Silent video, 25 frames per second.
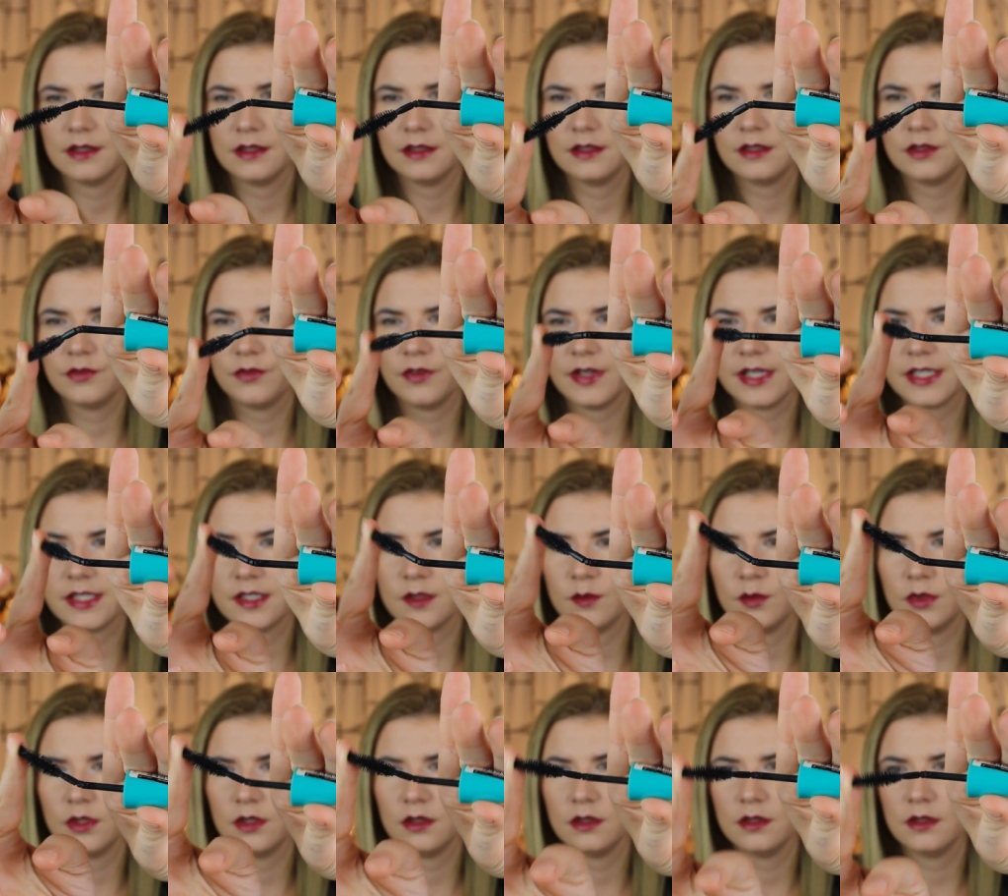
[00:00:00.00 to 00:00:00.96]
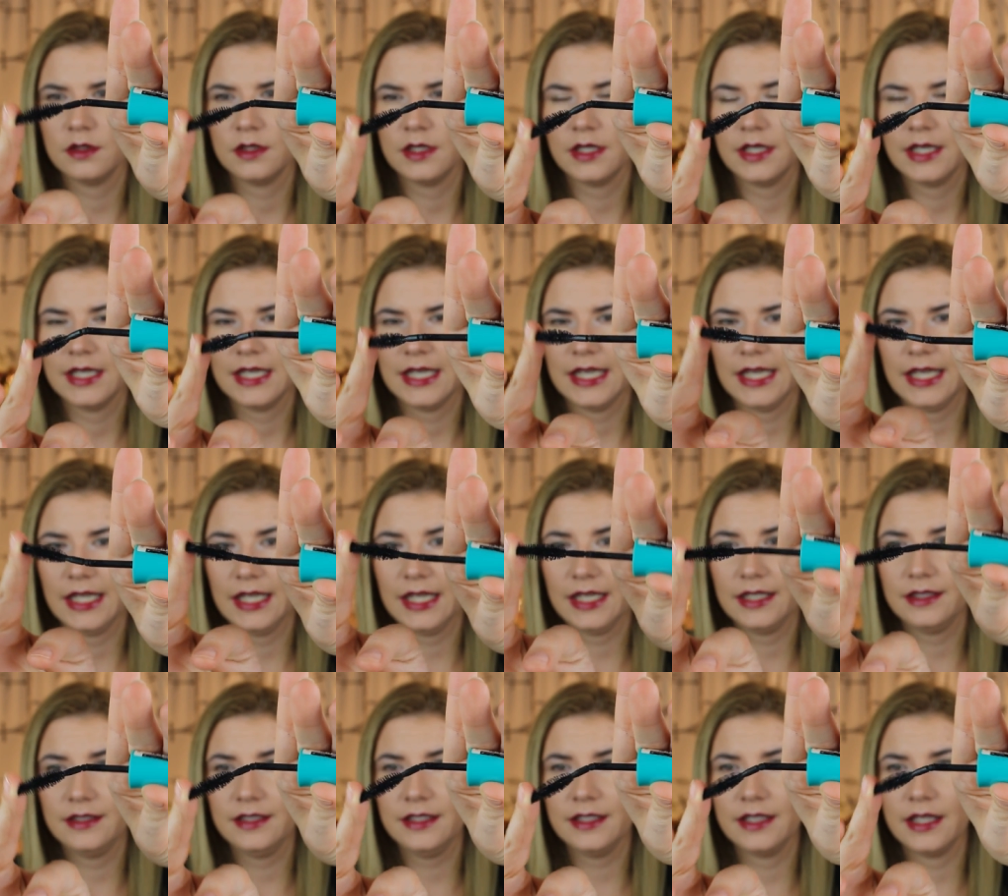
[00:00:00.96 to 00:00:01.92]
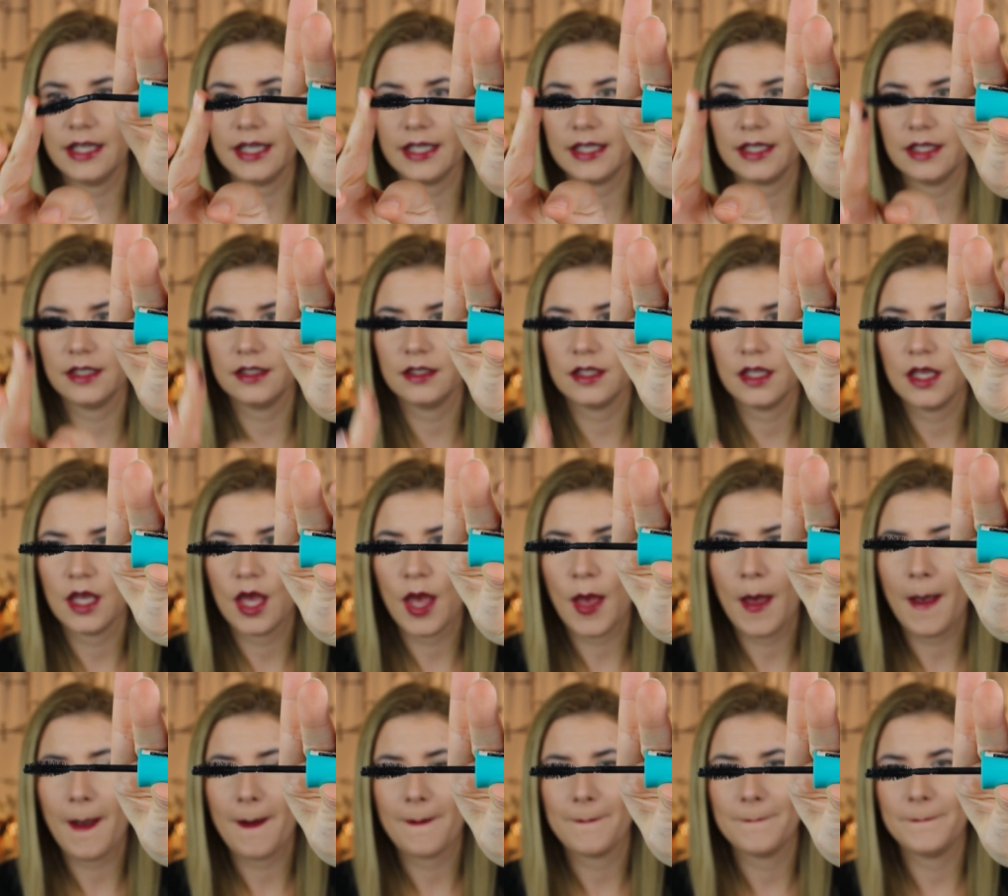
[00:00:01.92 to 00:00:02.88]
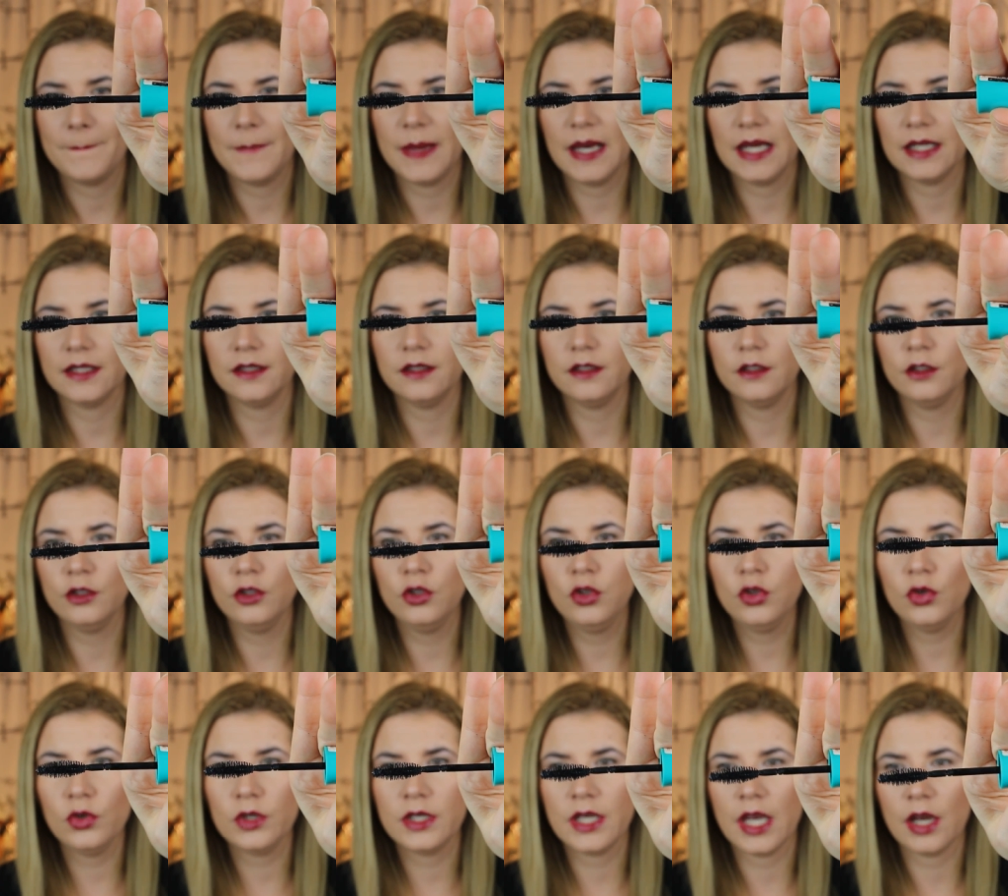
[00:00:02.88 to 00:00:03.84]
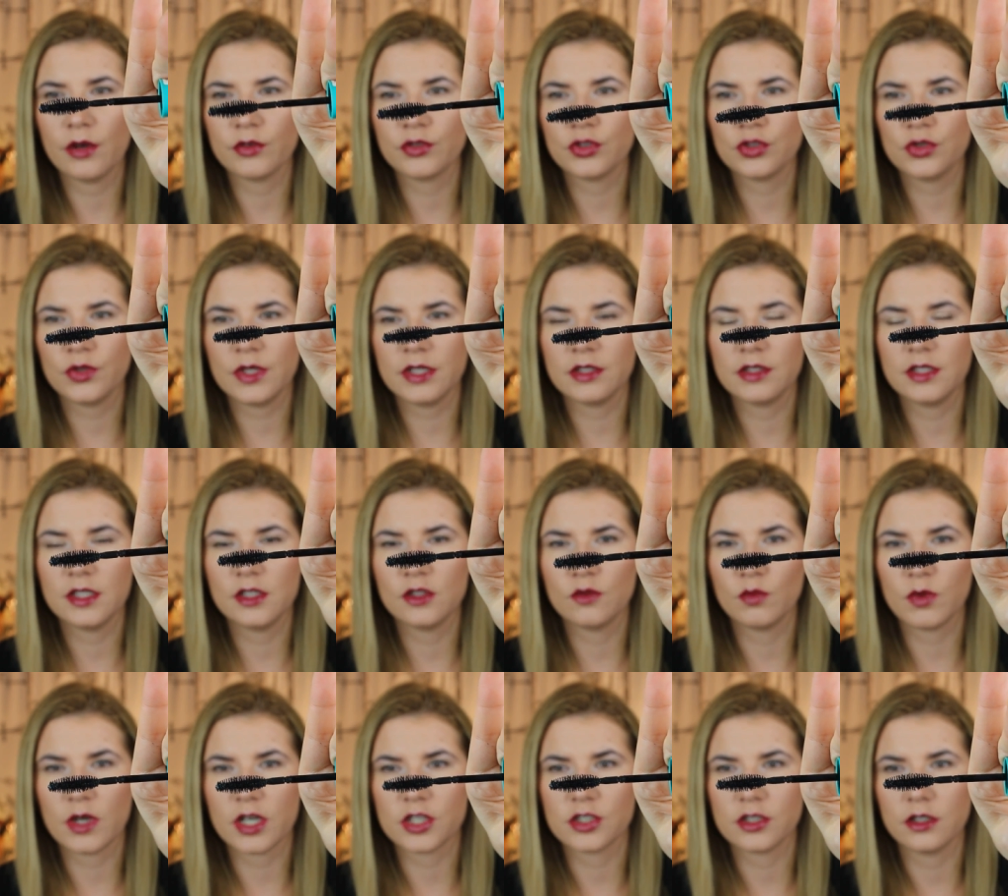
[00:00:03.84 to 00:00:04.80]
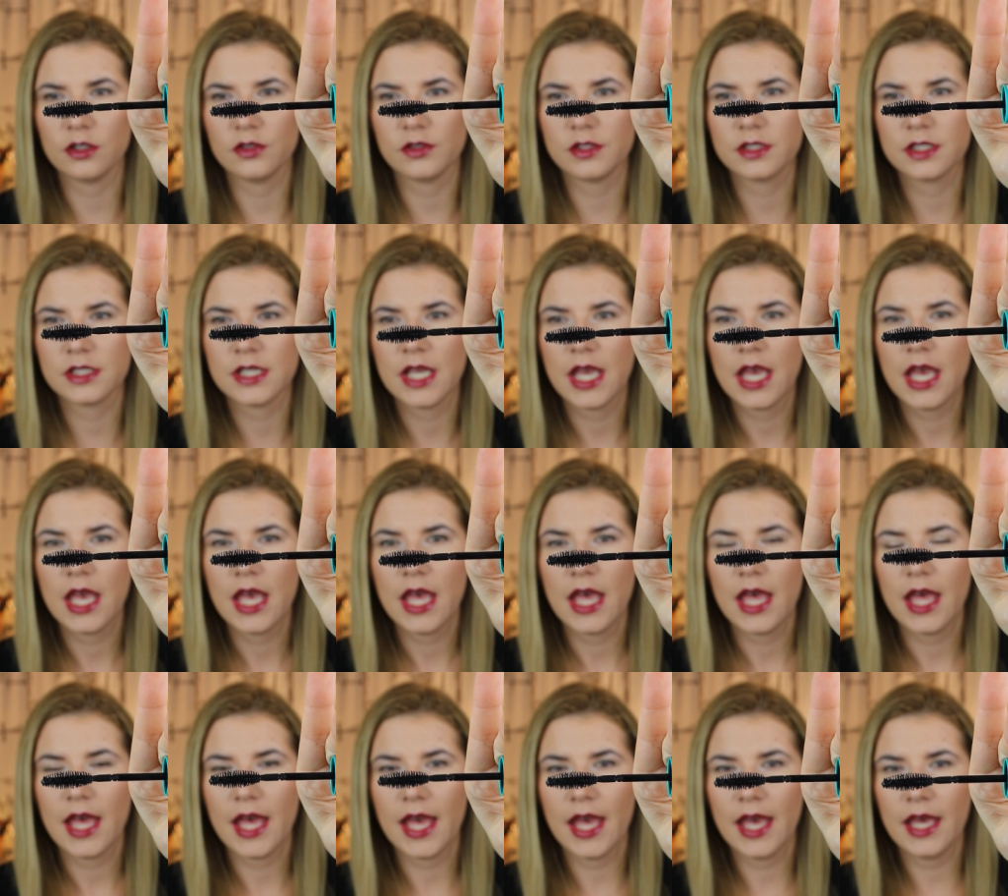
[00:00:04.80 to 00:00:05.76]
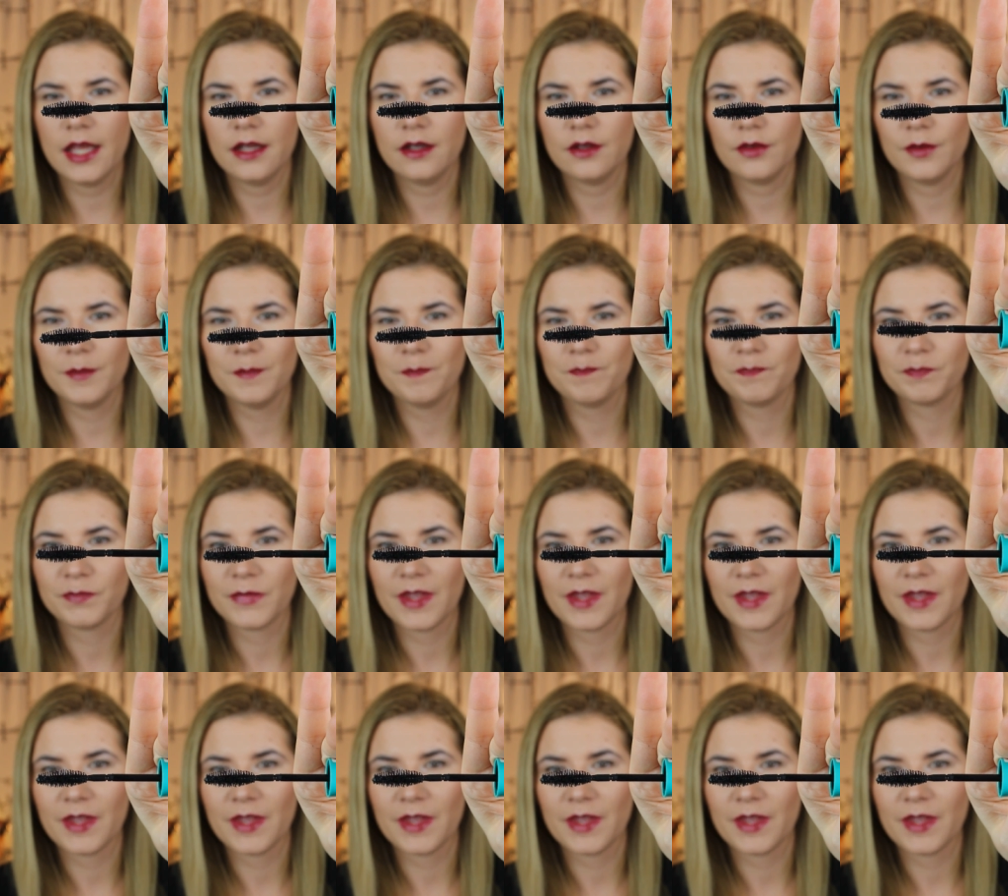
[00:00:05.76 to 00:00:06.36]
it's flexible and I did like it but look how strange this brush looks and